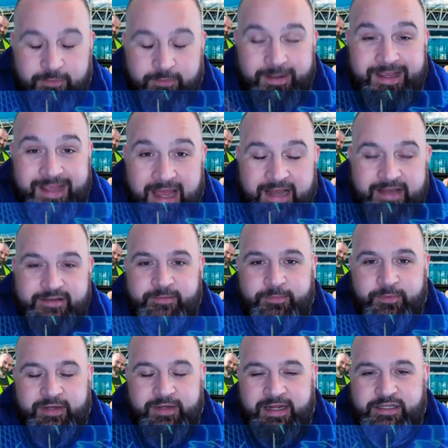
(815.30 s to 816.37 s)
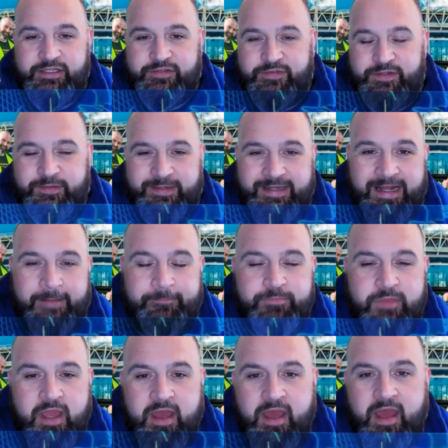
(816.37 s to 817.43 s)
again to Born Anxious for doing that.
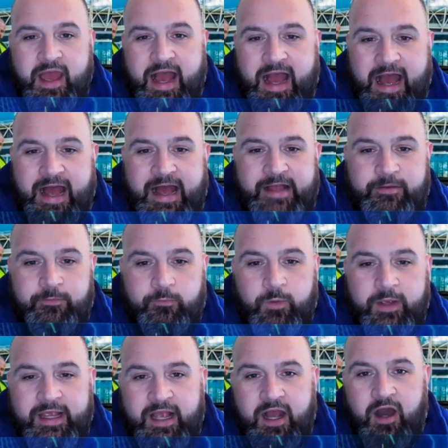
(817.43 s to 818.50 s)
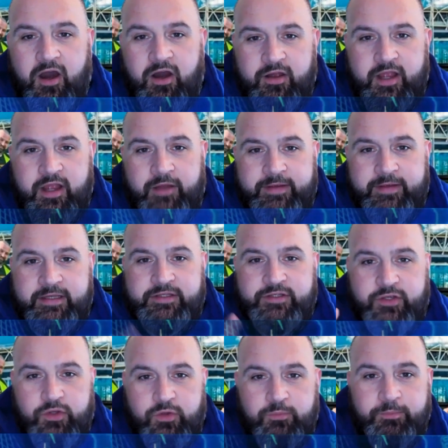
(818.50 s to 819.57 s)
And we are going
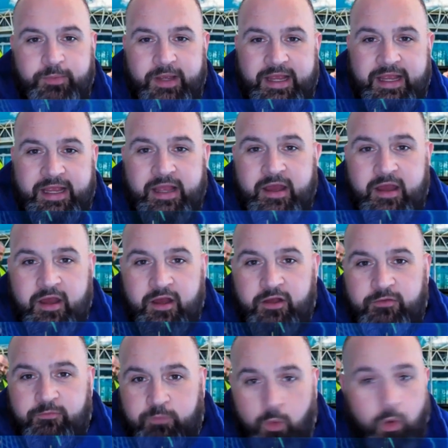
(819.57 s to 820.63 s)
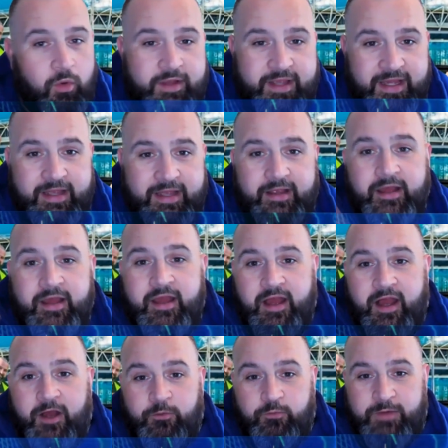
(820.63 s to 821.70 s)
to be walking
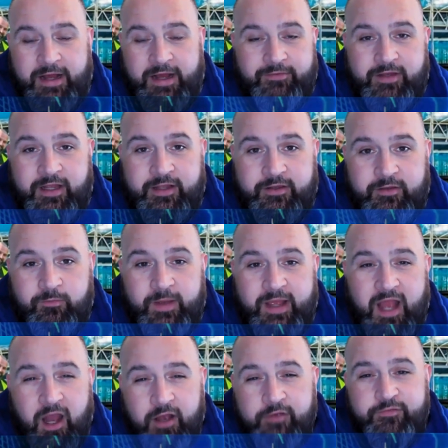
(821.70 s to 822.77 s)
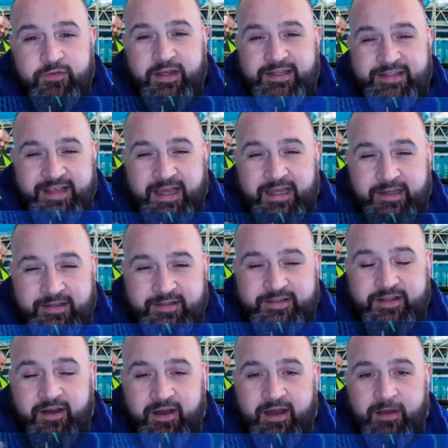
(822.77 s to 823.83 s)
around London. We're hopefully to getting a
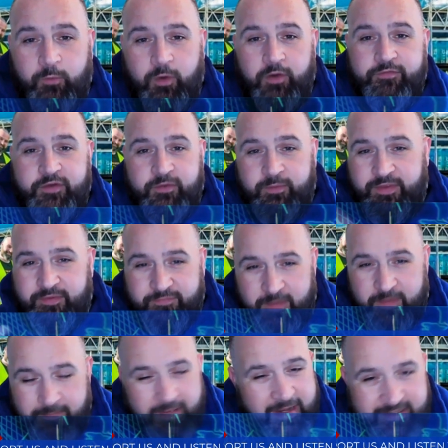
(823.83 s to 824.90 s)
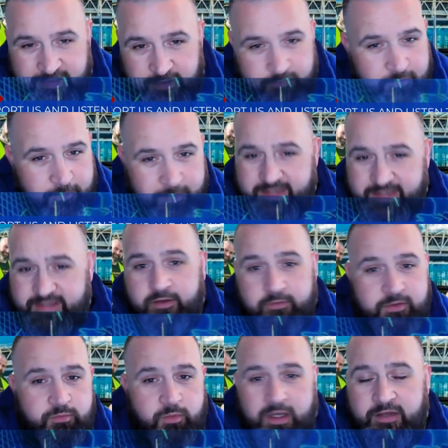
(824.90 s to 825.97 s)
start at Watford with the amazing Luther Blissett, who
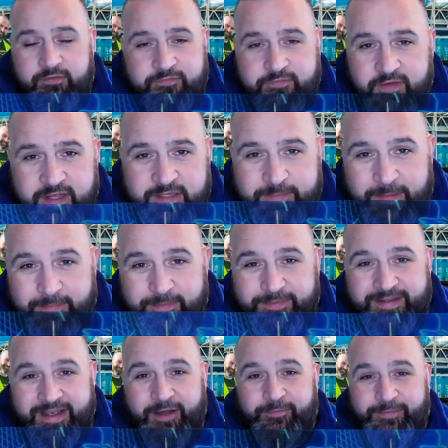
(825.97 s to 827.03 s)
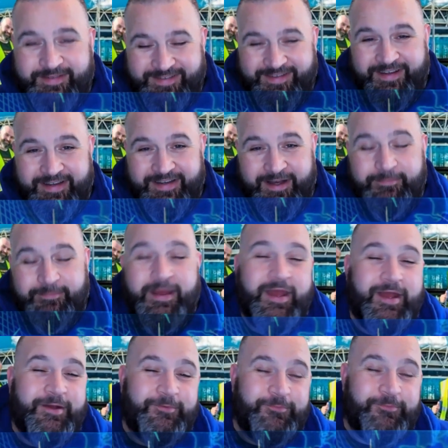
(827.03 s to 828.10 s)
was one of the first people to help sign up.
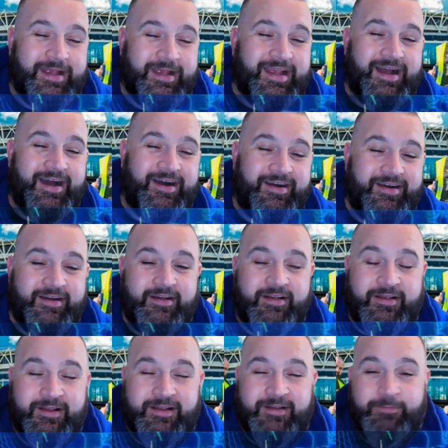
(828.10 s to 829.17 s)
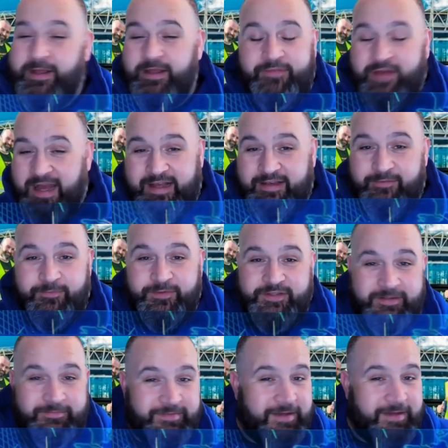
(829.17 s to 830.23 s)
We have had
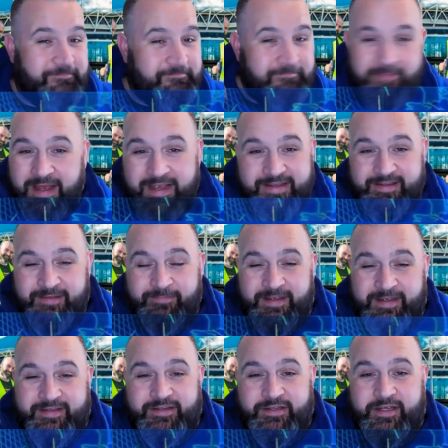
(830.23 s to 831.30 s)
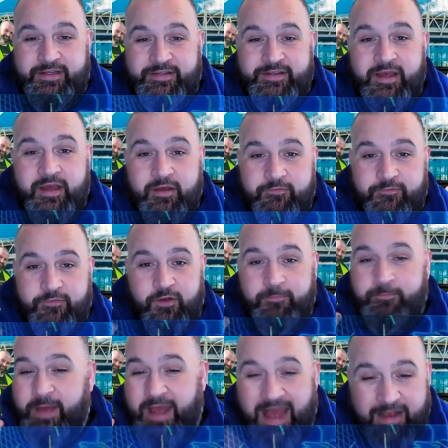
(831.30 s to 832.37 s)
some amazing messages
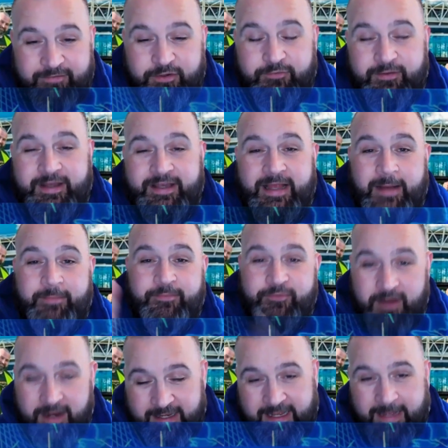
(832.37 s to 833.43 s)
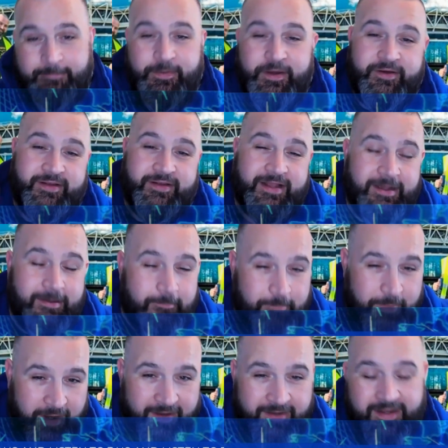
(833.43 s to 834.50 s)
from Harry Redknapp, Frank Lampard, Leon
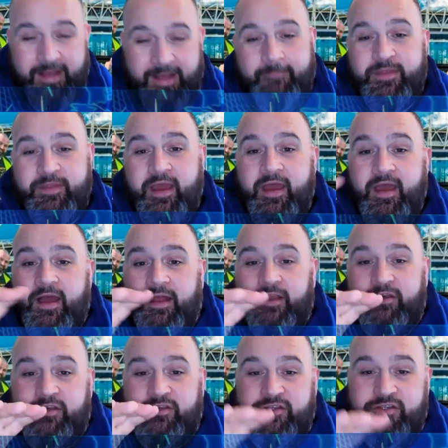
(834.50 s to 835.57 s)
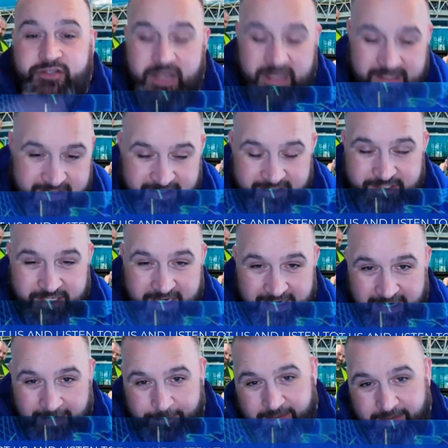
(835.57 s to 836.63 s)
Barnett, Jessica
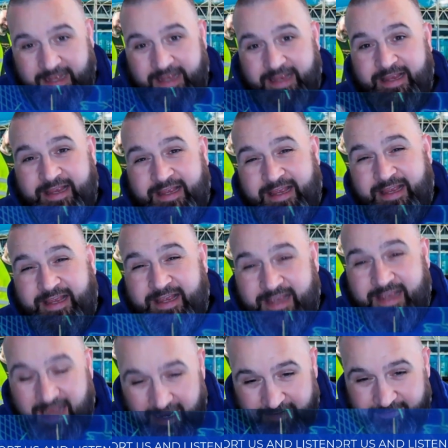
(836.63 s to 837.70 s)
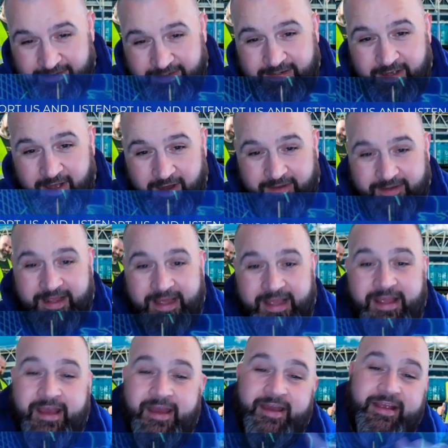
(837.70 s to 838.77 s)
Jane Applegate, Karen
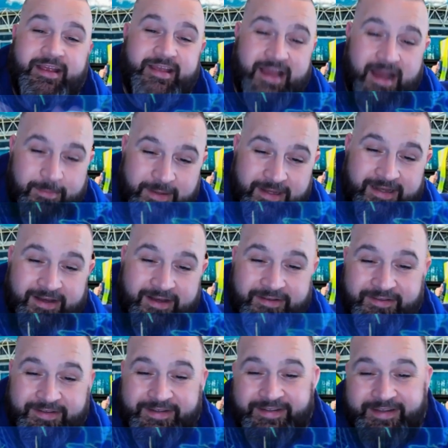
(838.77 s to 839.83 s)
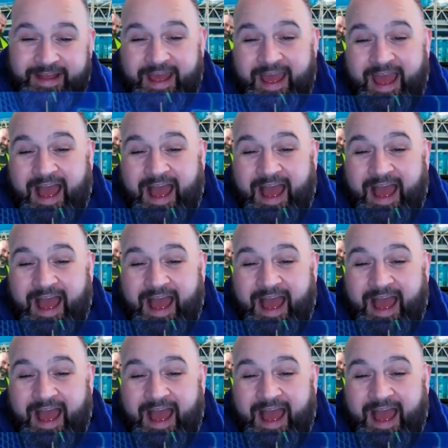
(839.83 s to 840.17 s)
Carney, Gabby Logan,